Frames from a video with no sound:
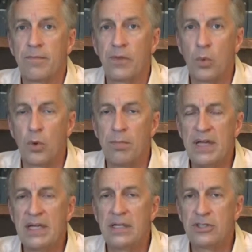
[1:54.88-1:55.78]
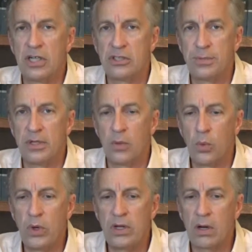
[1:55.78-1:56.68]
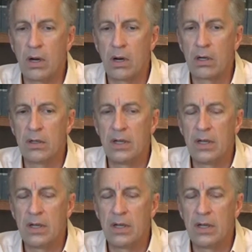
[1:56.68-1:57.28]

We're making a judgment. We are,